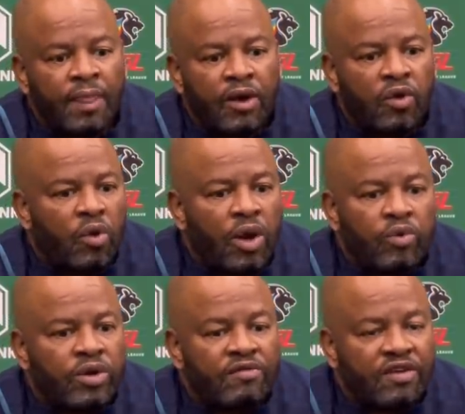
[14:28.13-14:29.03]
No one
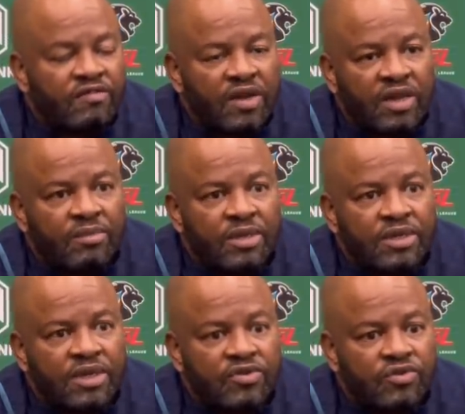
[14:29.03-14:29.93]
would have given them a
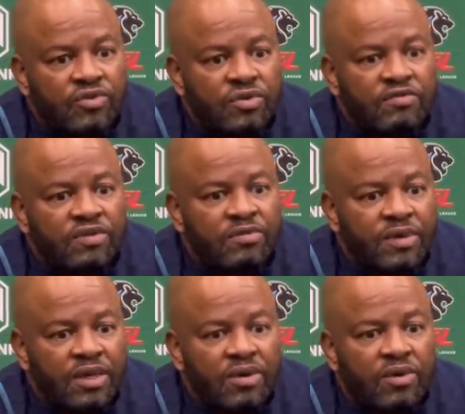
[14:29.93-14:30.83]
chance to even be
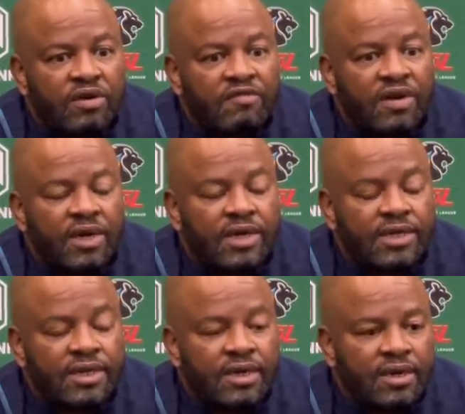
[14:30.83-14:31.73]
in the
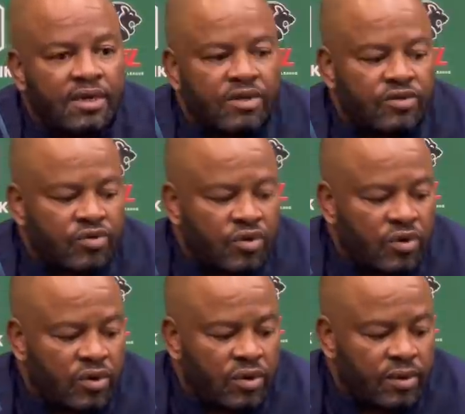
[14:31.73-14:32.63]
quarterfinals.
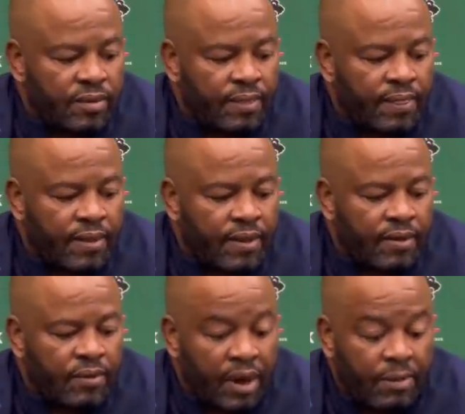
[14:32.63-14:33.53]
So
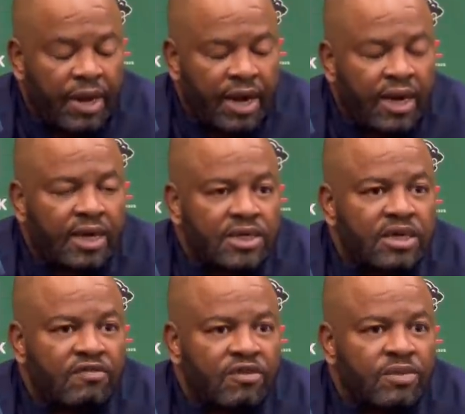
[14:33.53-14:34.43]
we are playing against
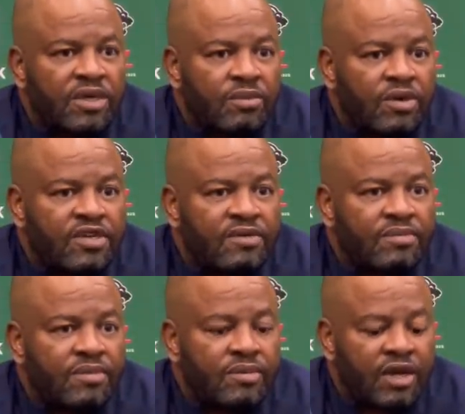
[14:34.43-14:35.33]
a formidable team
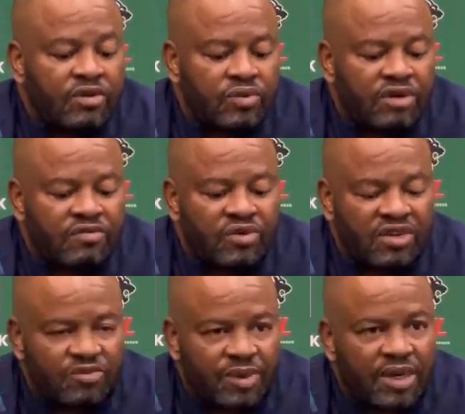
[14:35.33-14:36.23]
that we have to
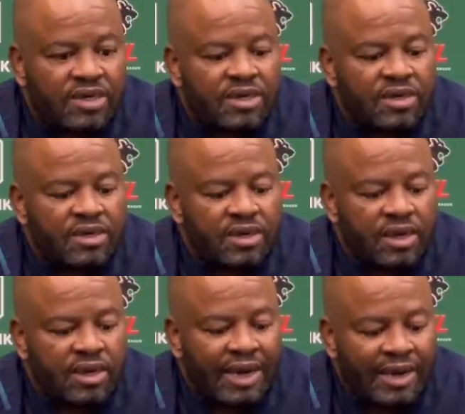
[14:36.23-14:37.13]
respect and
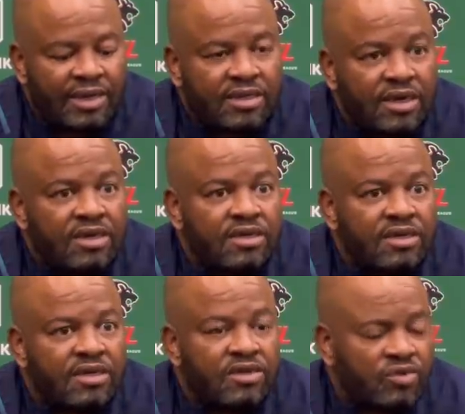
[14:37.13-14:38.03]
understand
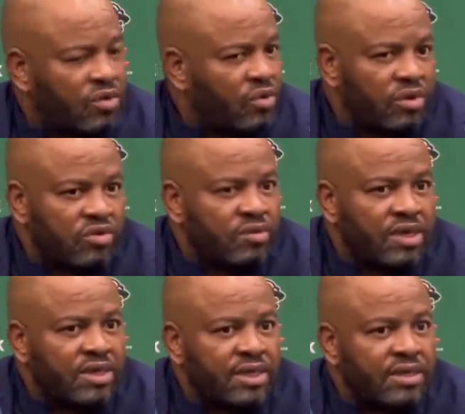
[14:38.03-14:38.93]
it's not going to be
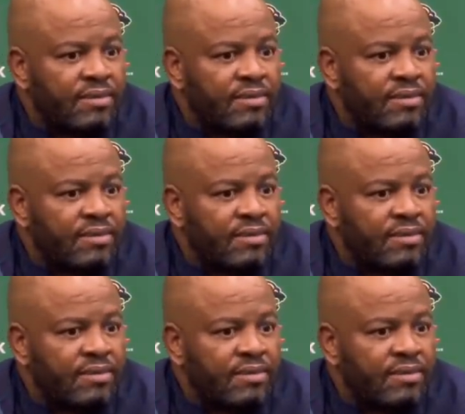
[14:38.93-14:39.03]
easy.